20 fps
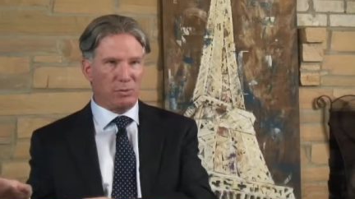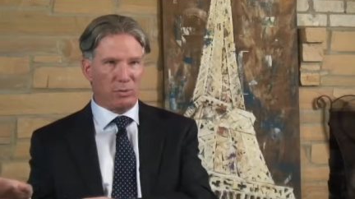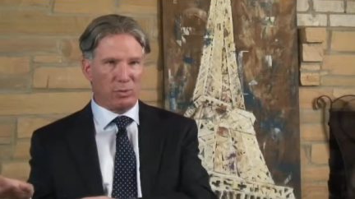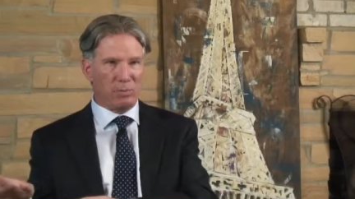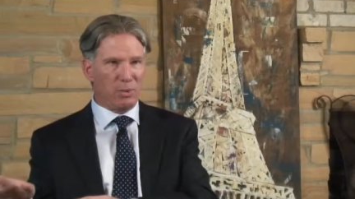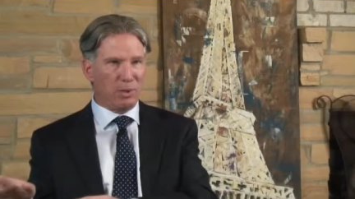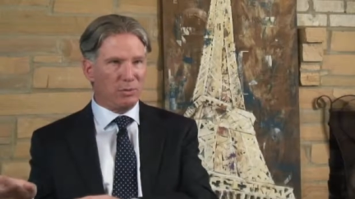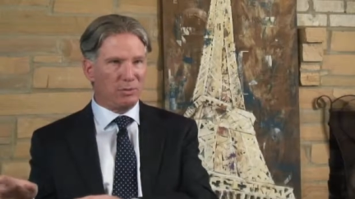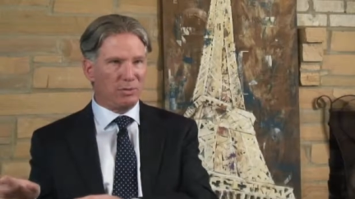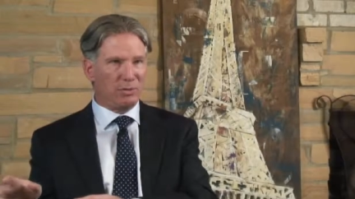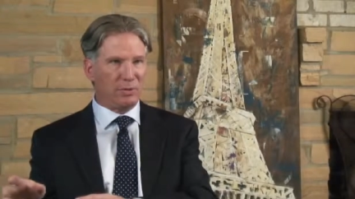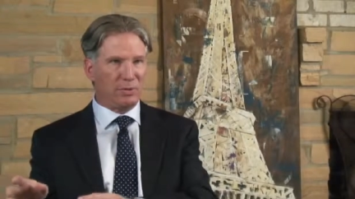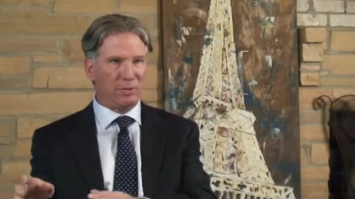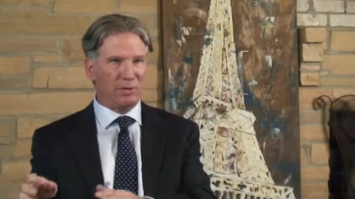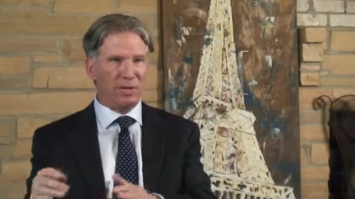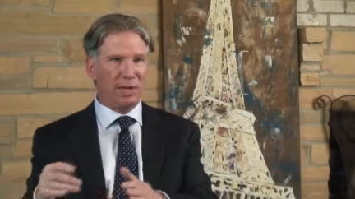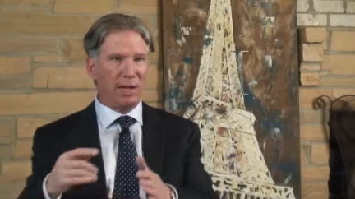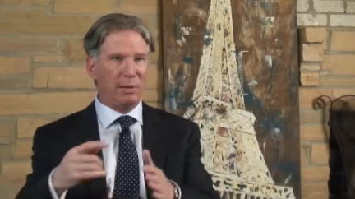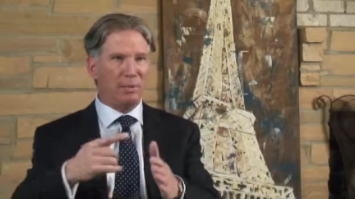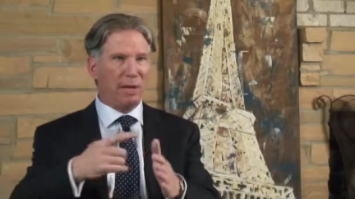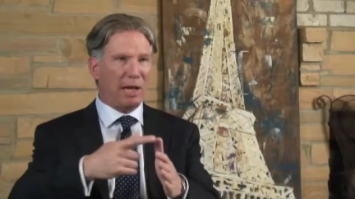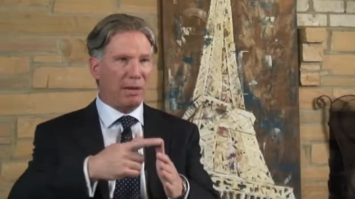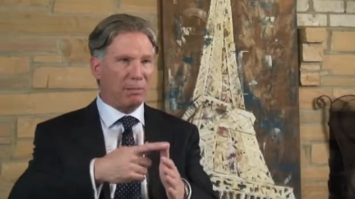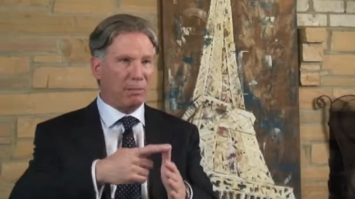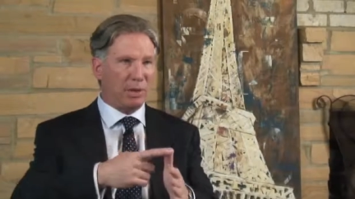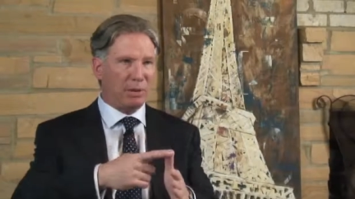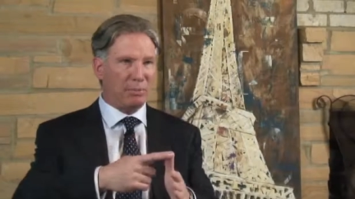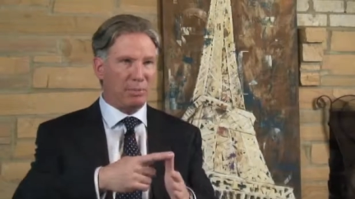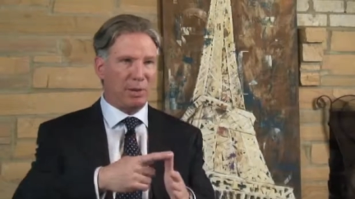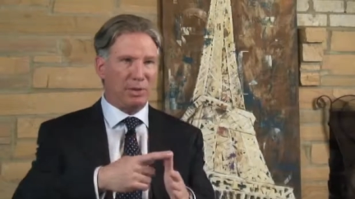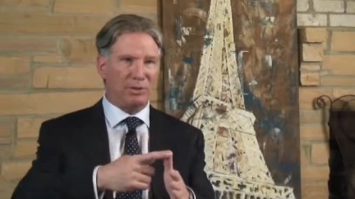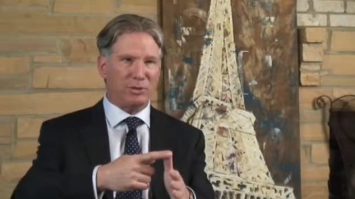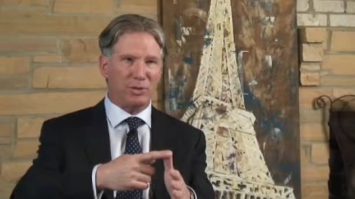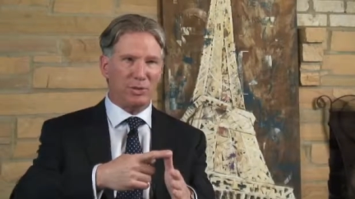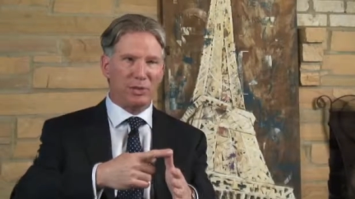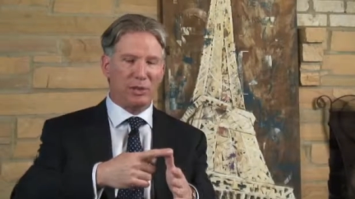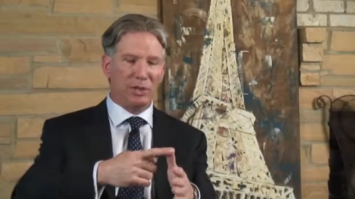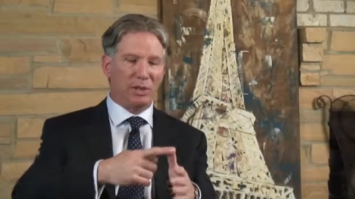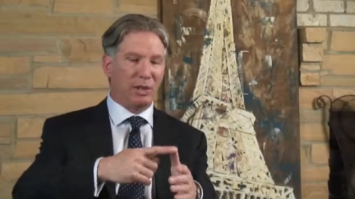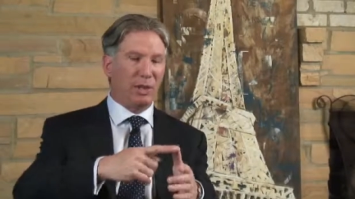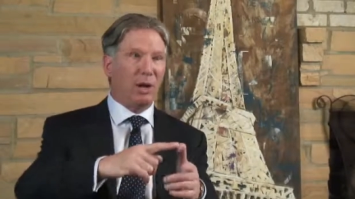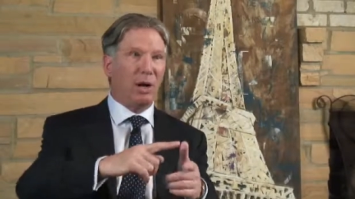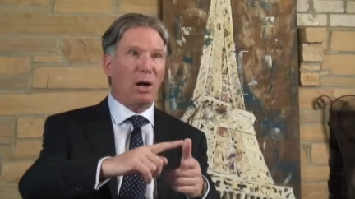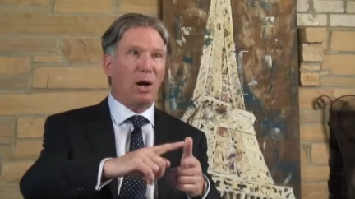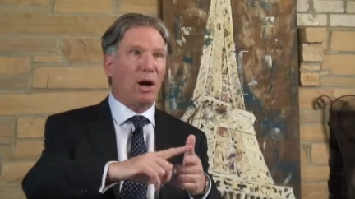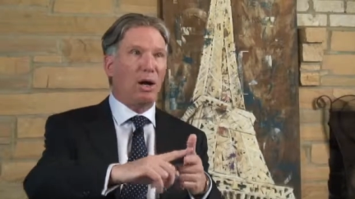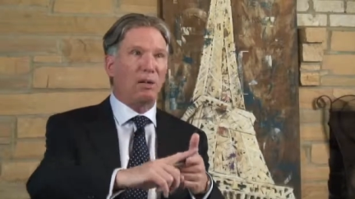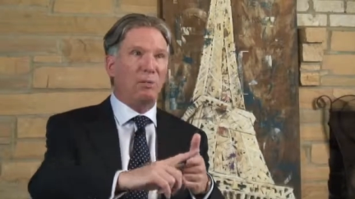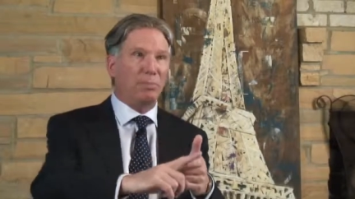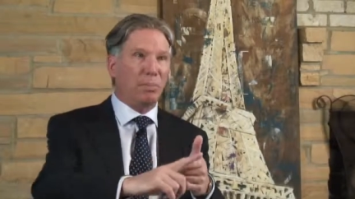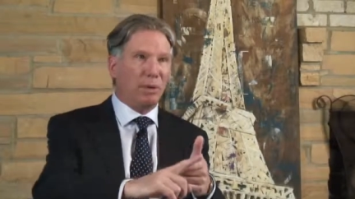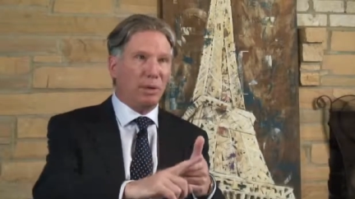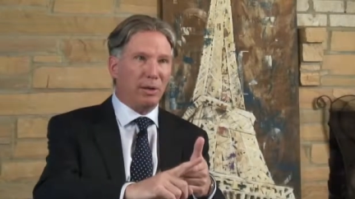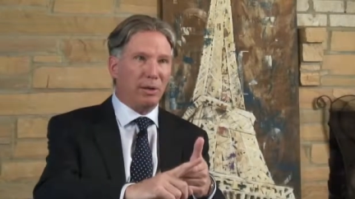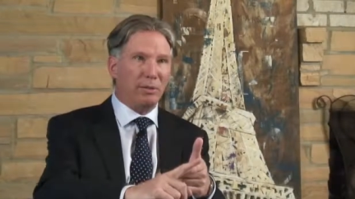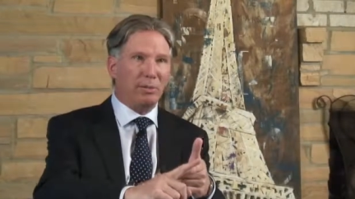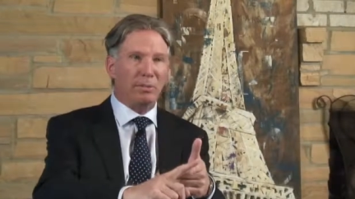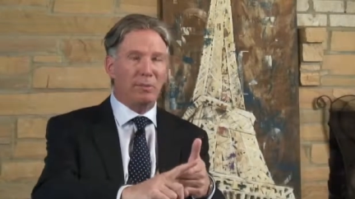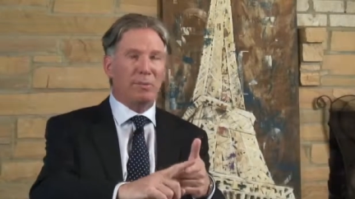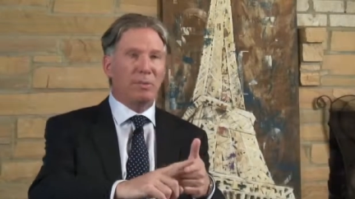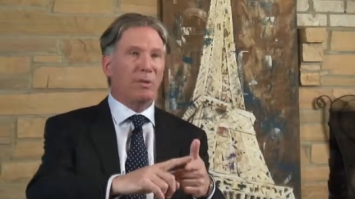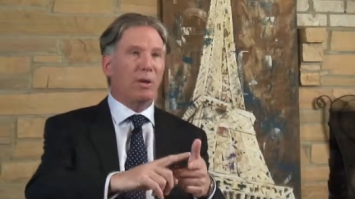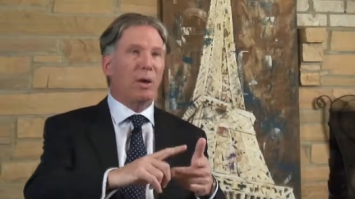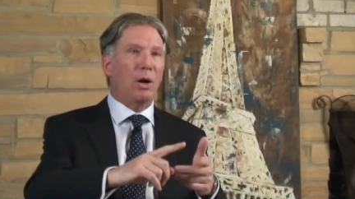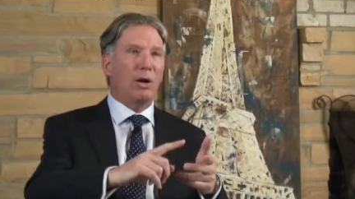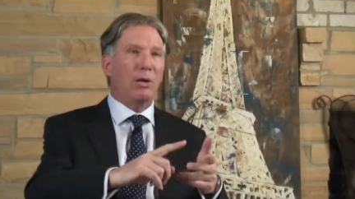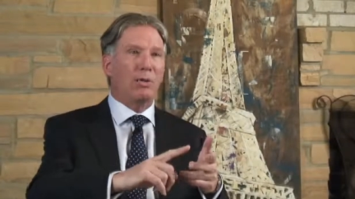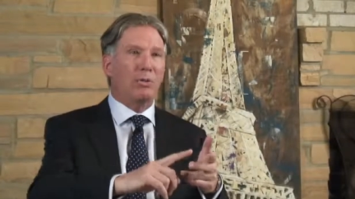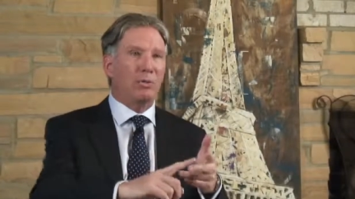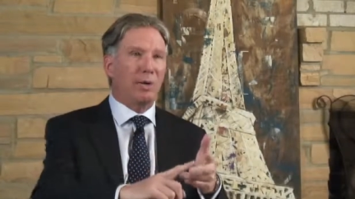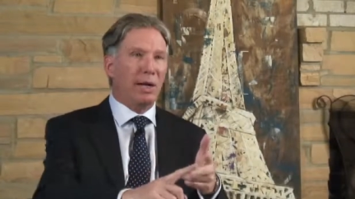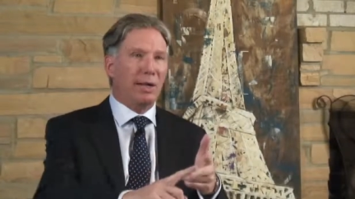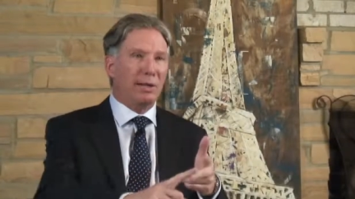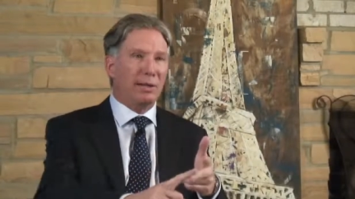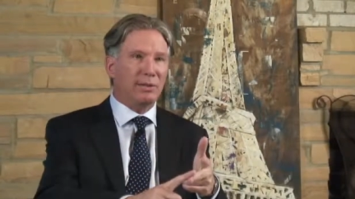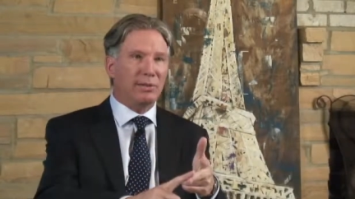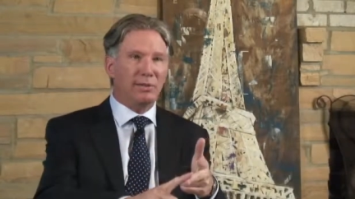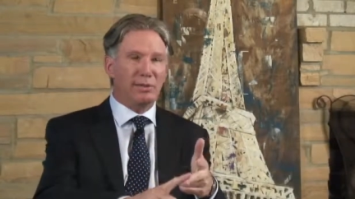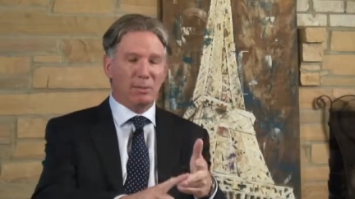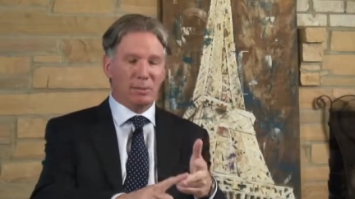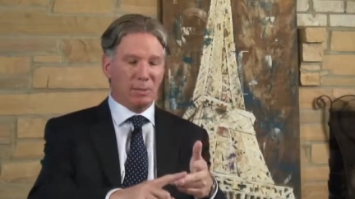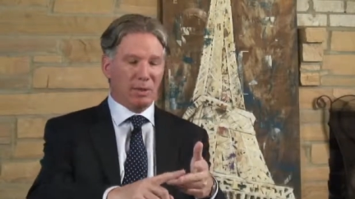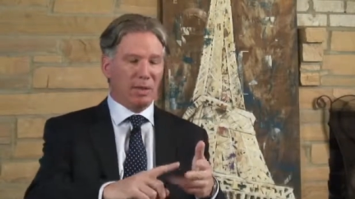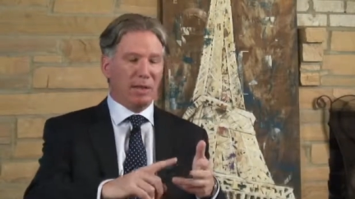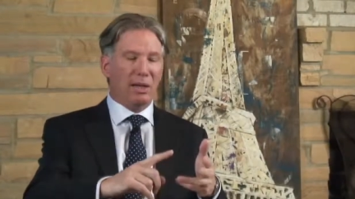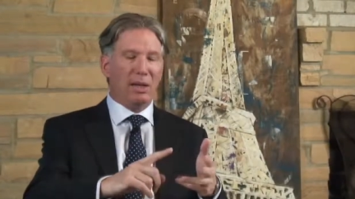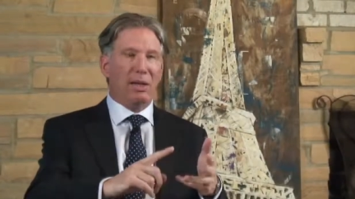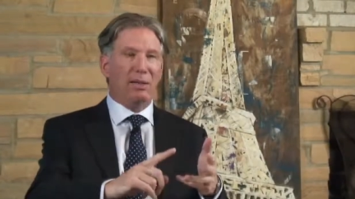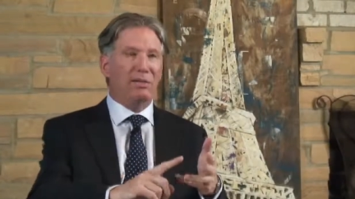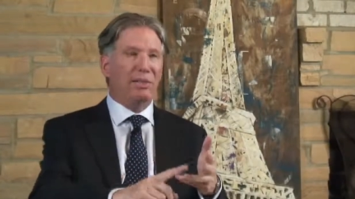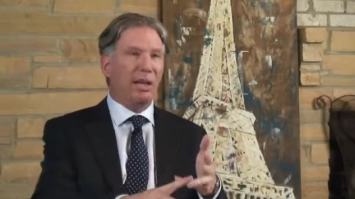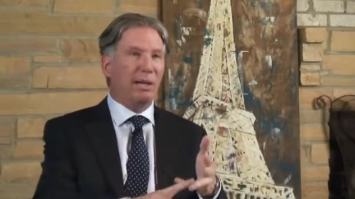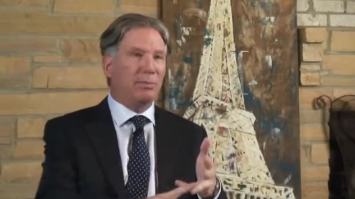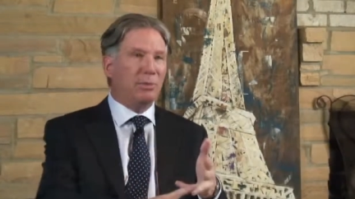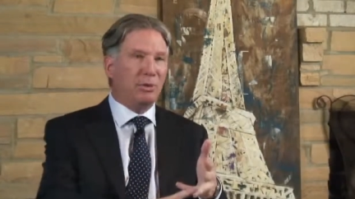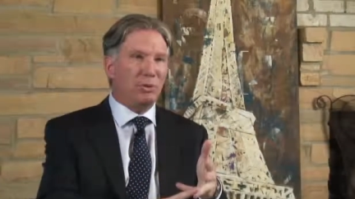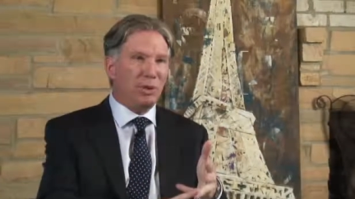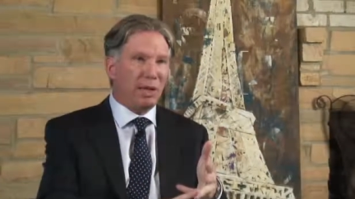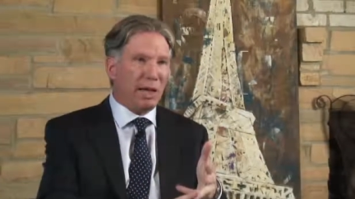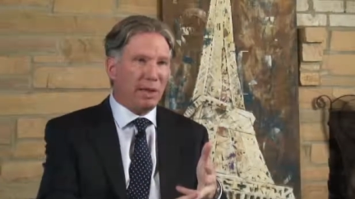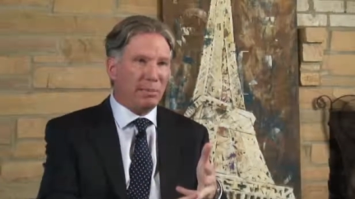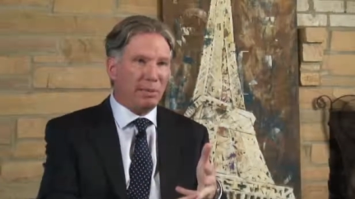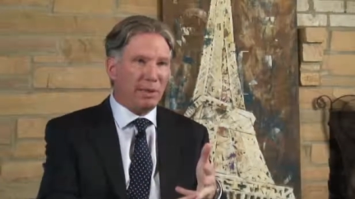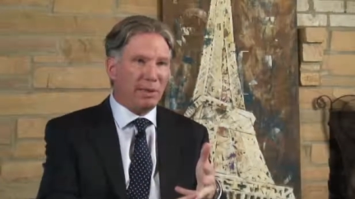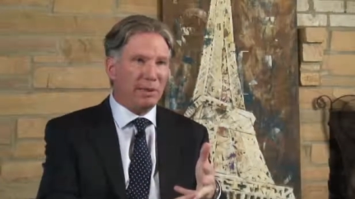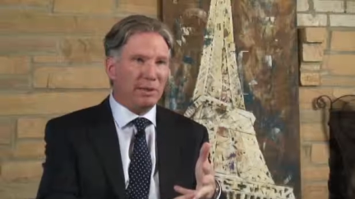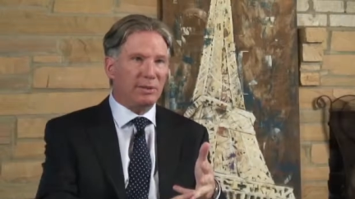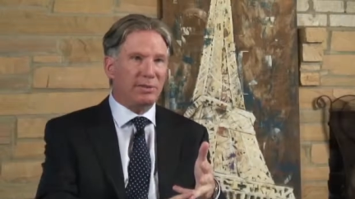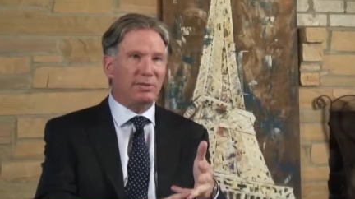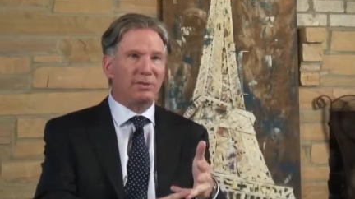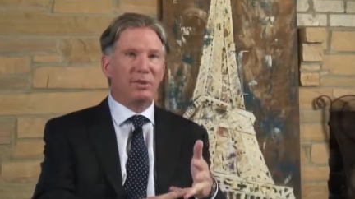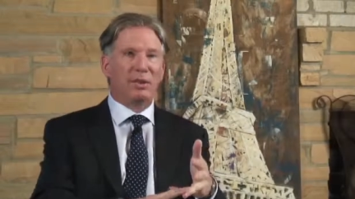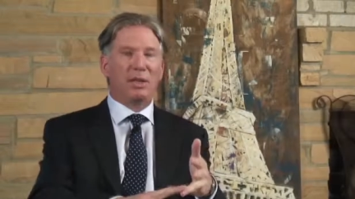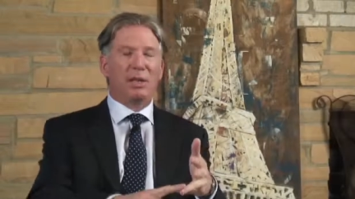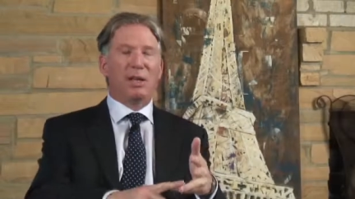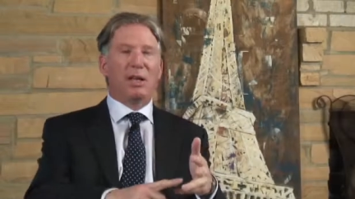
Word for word: for most of the time, high blood pressure, heartburn, arthritis, uh, type 2 diabetes,